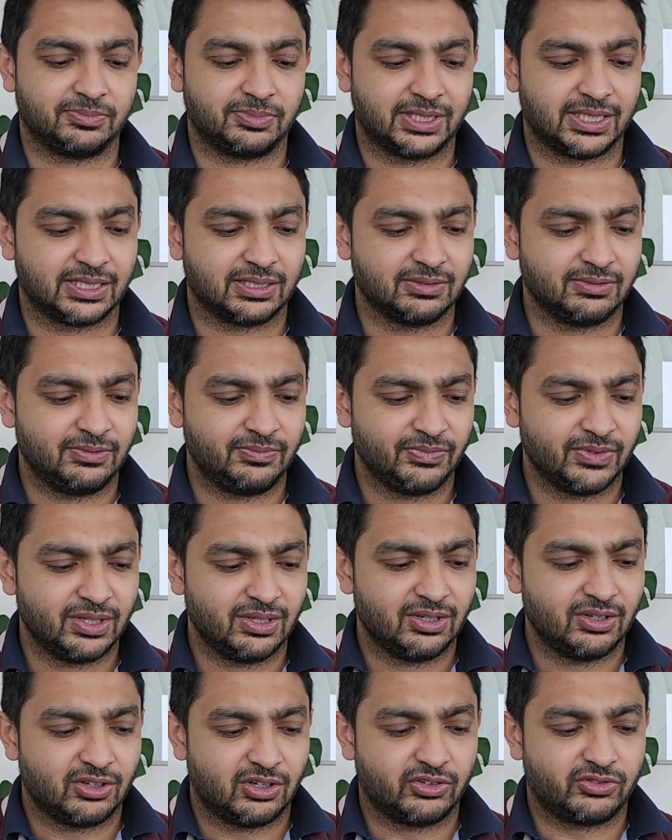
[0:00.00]
but
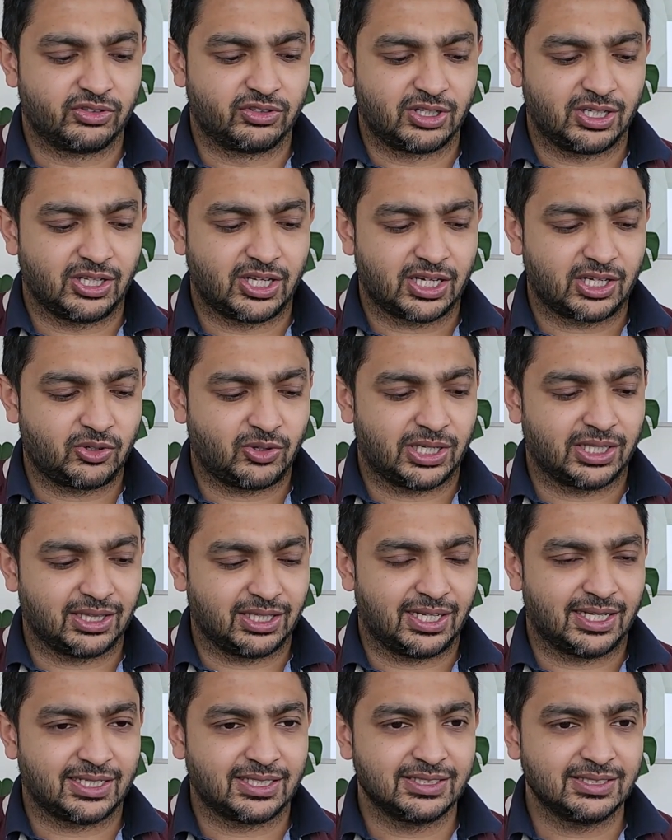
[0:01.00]
overall I quite
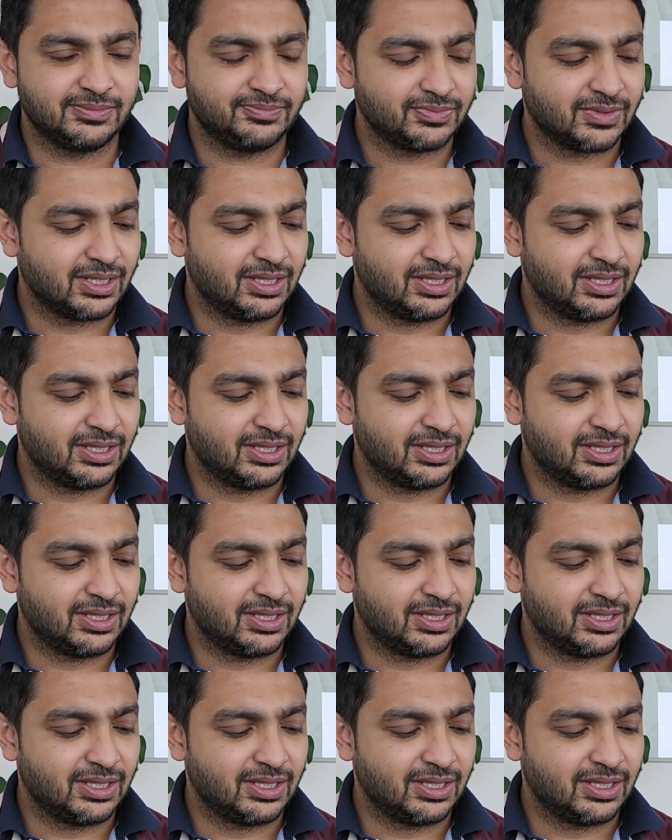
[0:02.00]
like it.